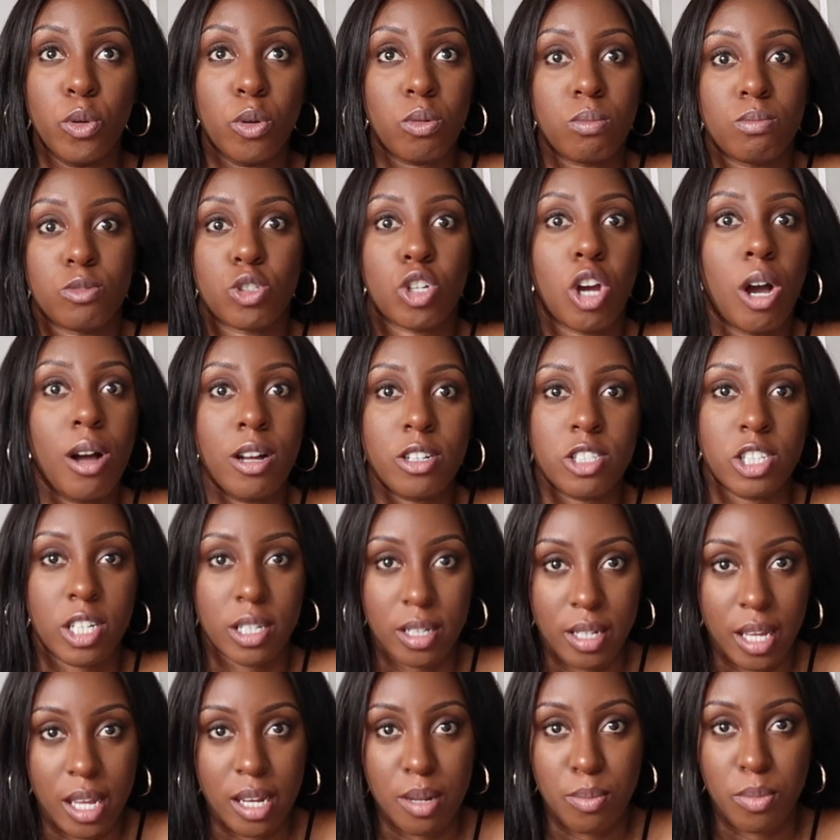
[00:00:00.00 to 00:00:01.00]
not
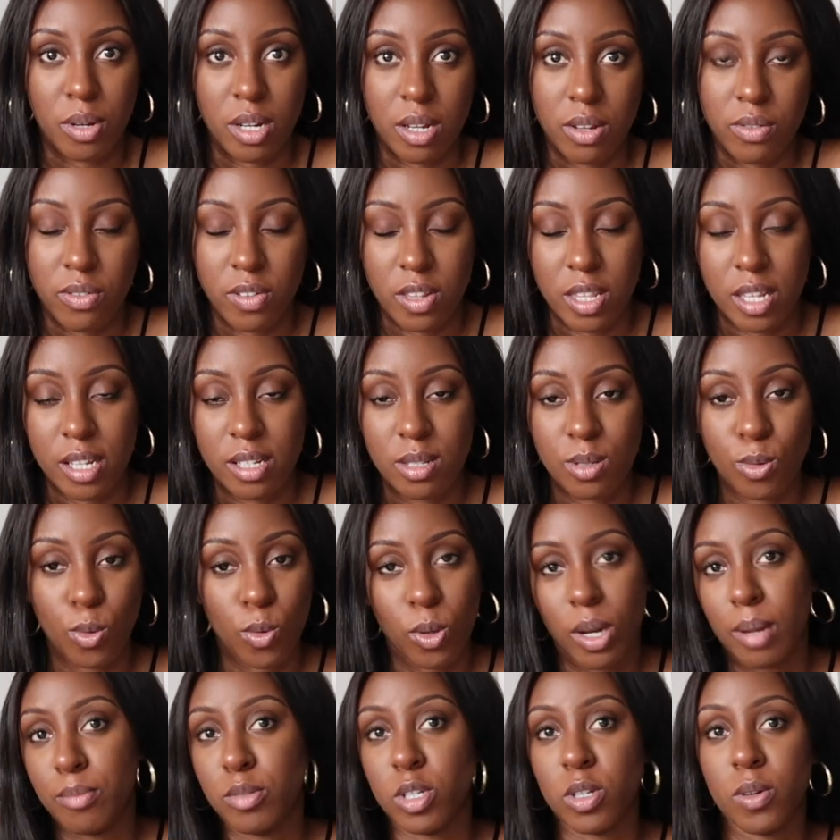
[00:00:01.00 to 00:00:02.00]
charging anybody for this.
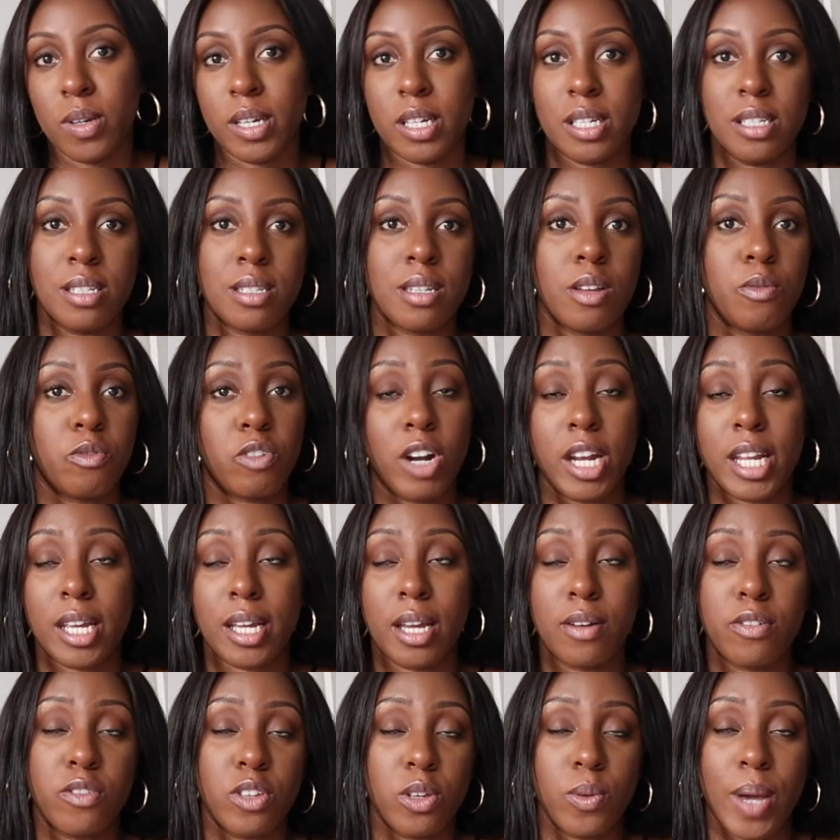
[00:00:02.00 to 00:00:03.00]
All I'm doing is
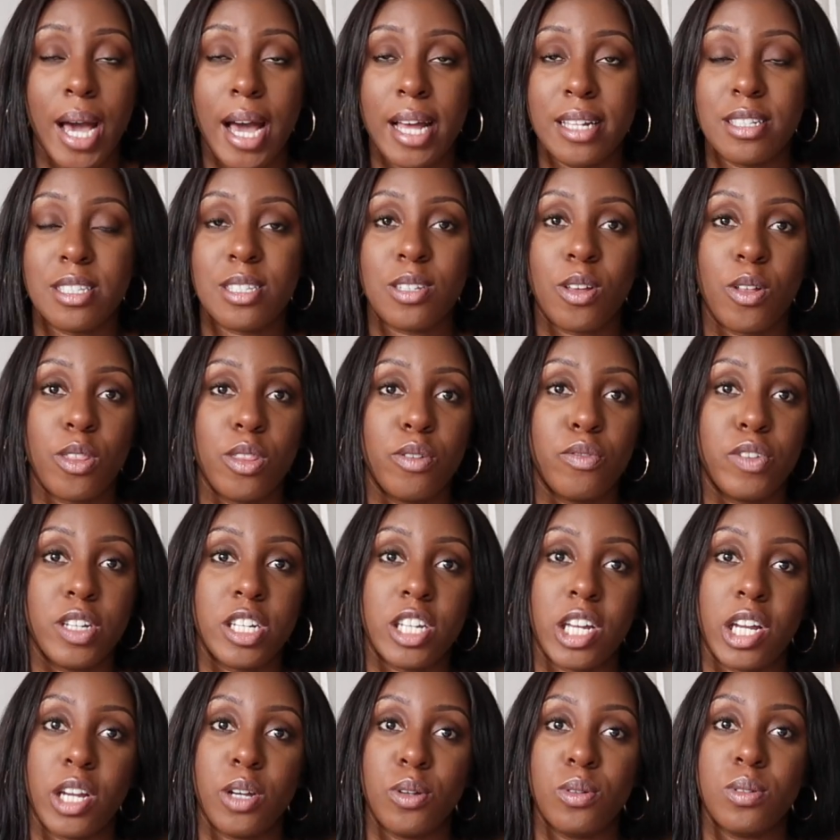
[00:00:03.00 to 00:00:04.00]
running a few ads on the
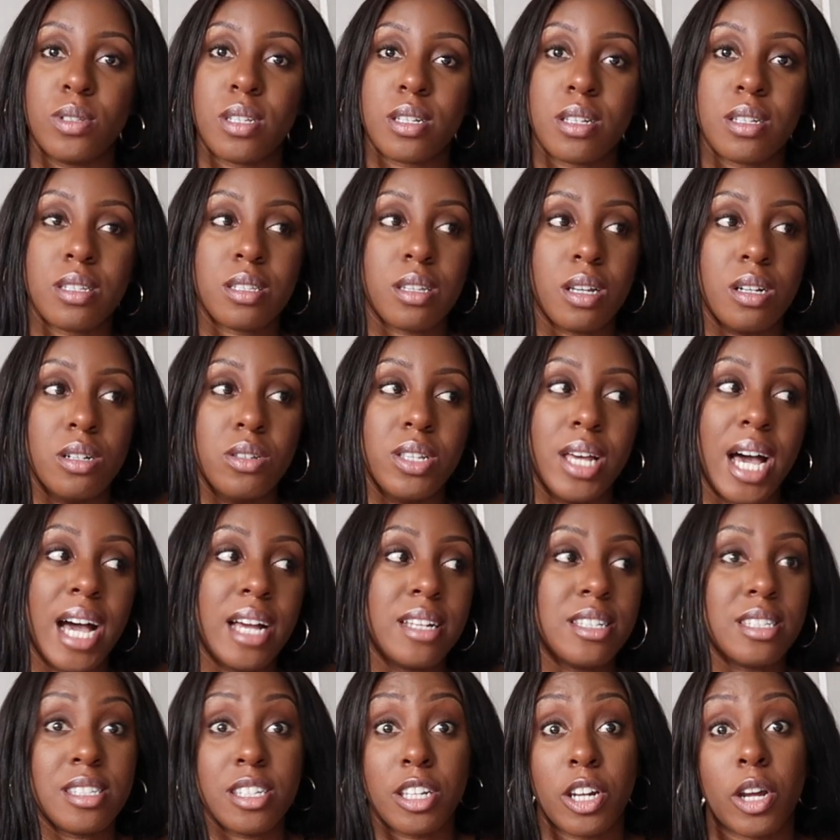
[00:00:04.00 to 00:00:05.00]
videos so
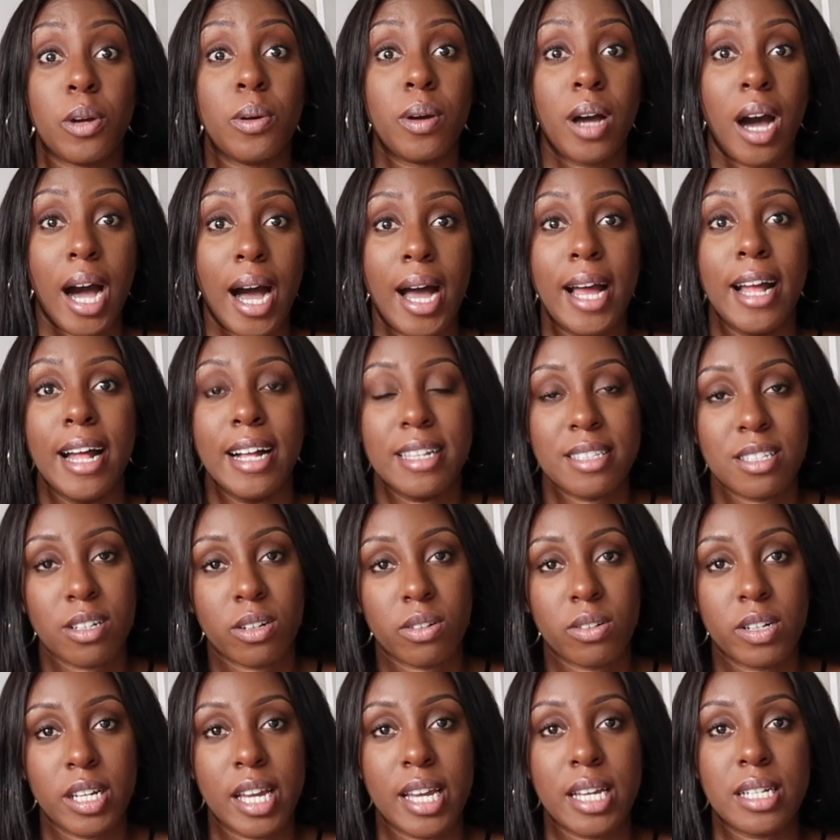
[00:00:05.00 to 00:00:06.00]
that, you know, I as a
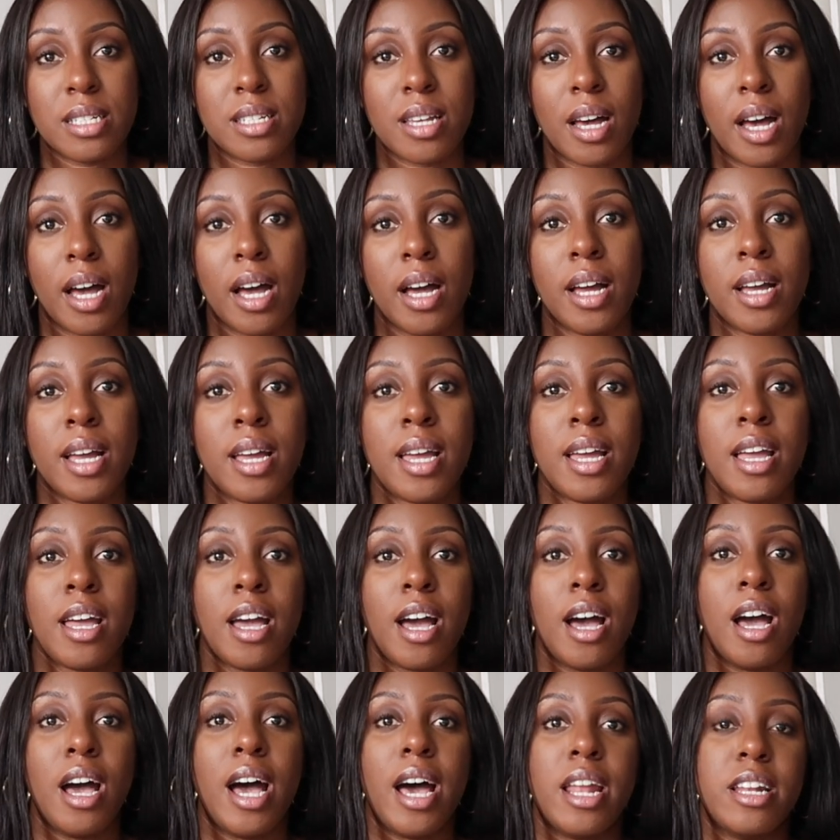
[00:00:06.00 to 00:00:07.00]
creator
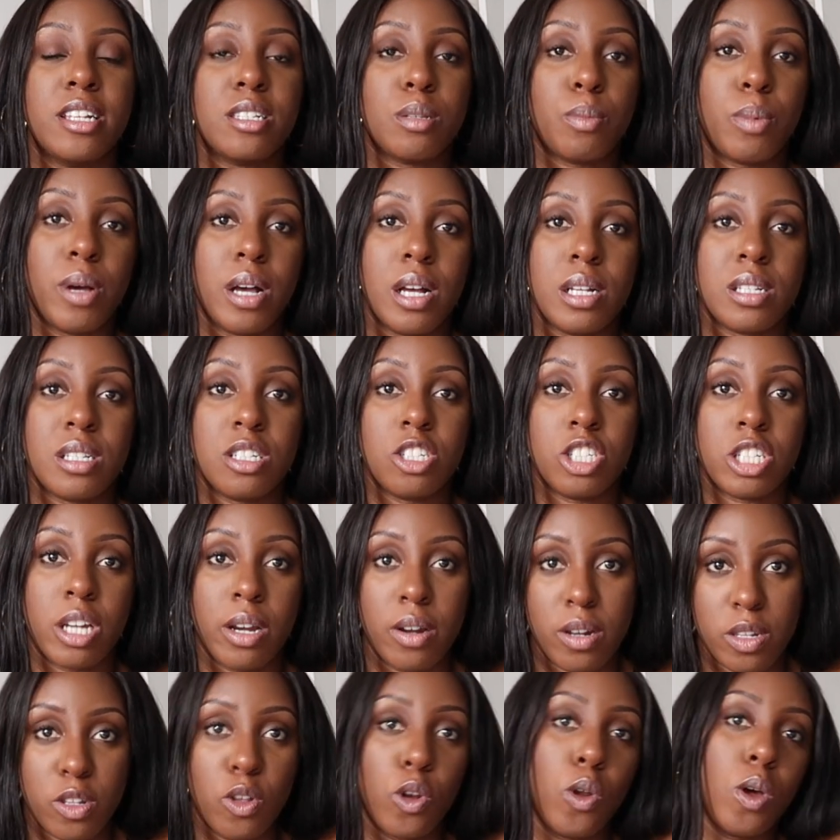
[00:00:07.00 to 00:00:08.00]
and as a person
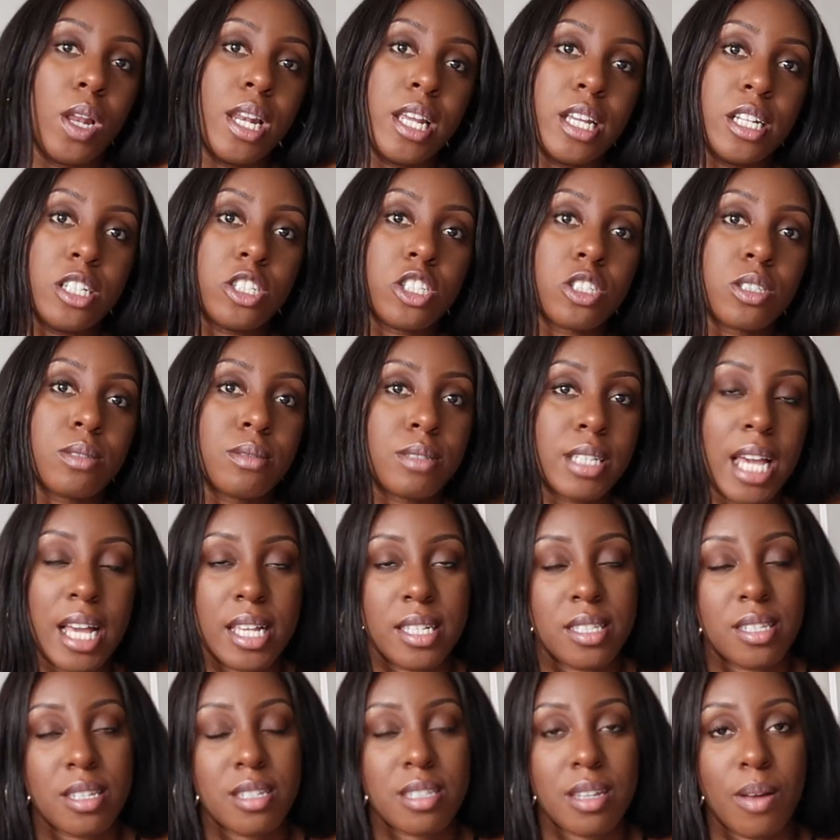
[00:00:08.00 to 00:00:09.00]
sharing the knowledge
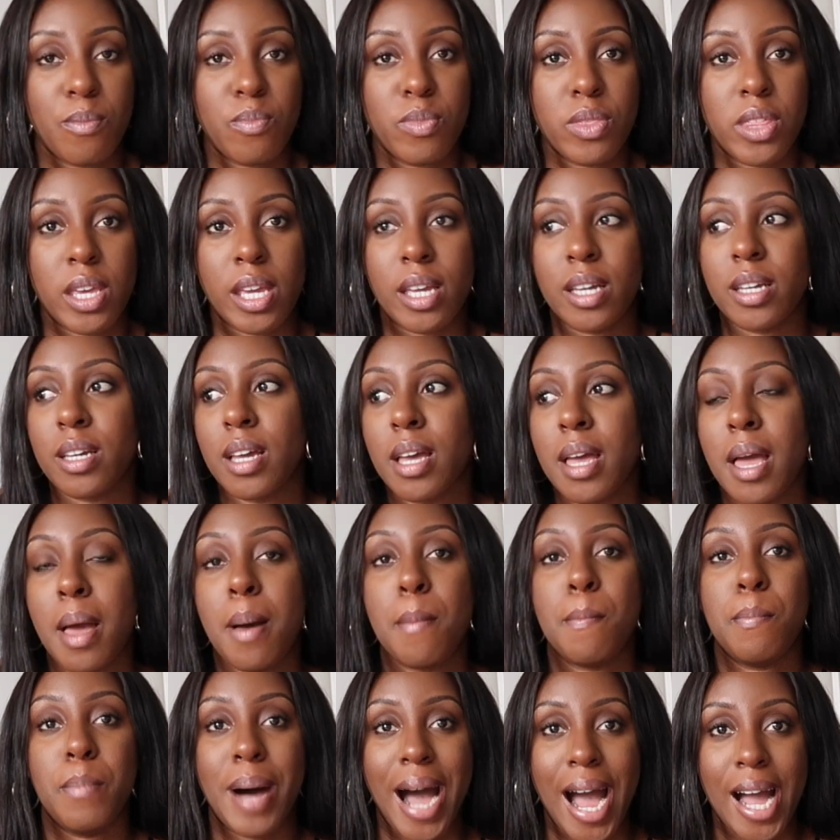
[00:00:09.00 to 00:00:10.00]
gets something
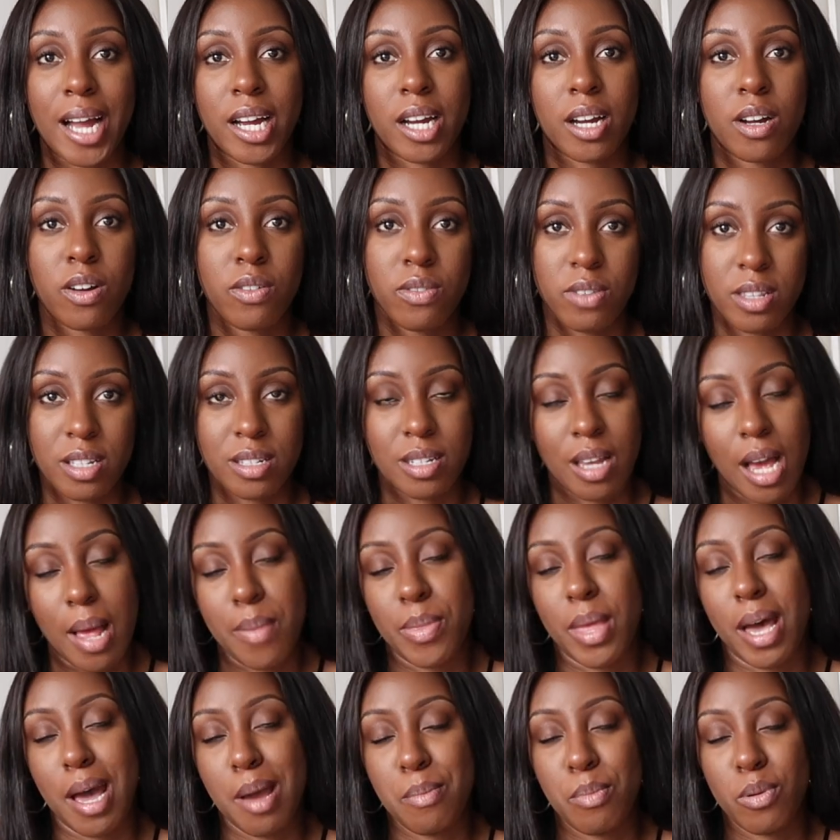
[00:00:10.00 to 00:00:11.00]
back for the
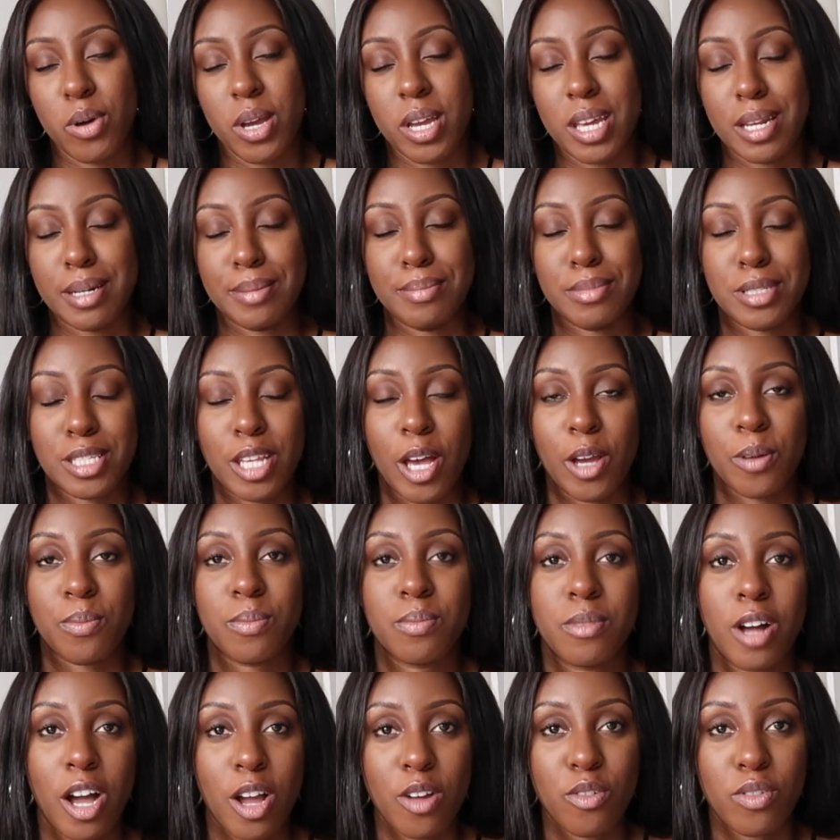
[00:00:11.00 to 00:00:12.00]
time that I put in. So
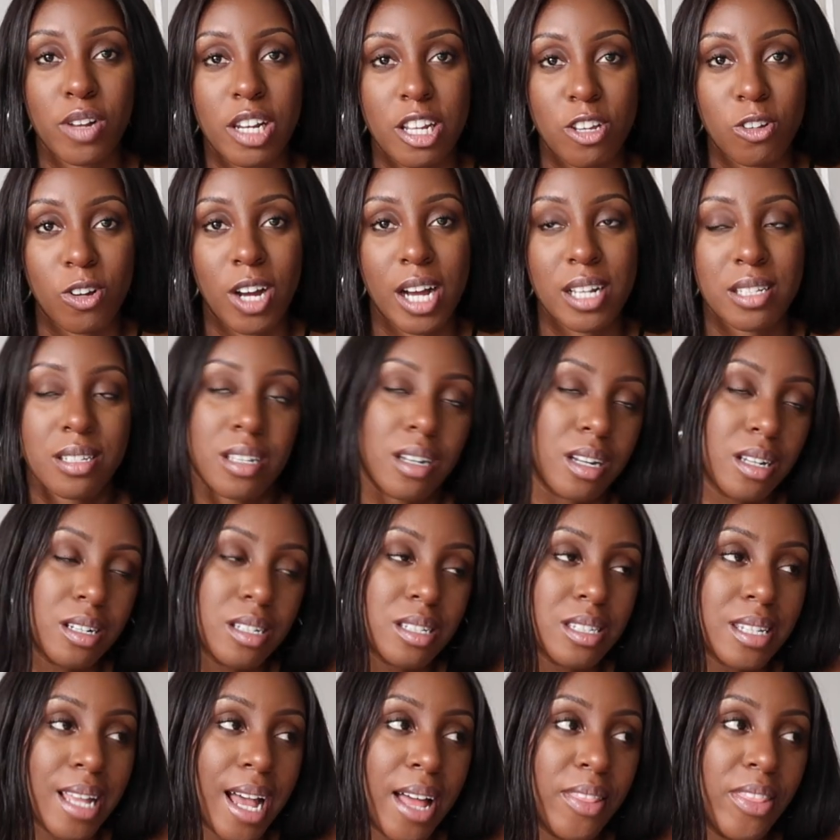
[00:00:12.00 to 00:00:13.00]
hopefully you guys can
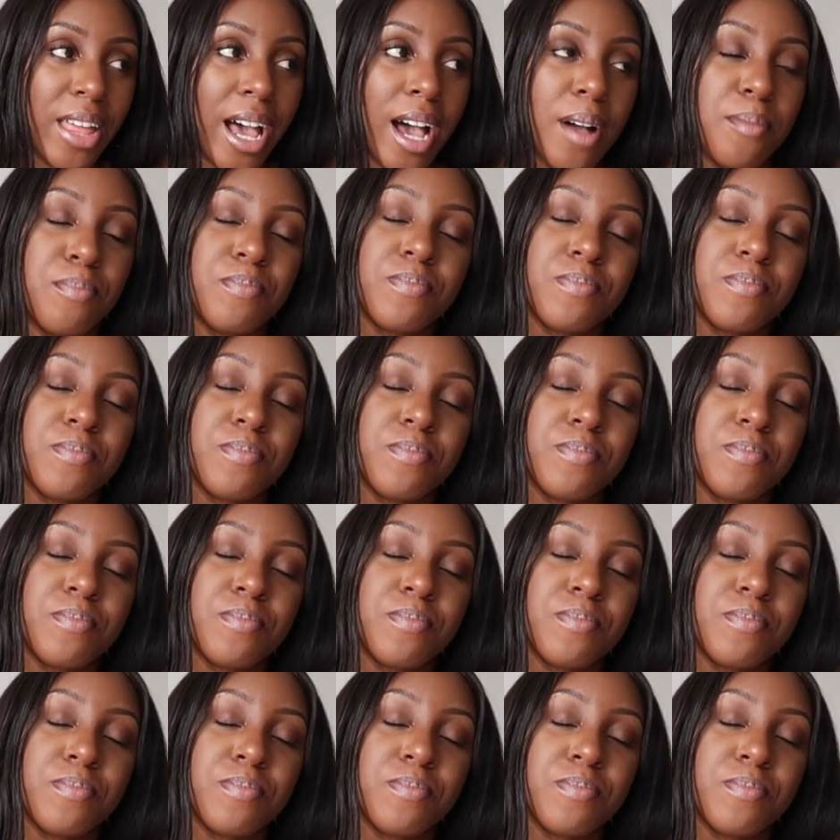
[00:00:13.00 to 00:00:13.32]
understand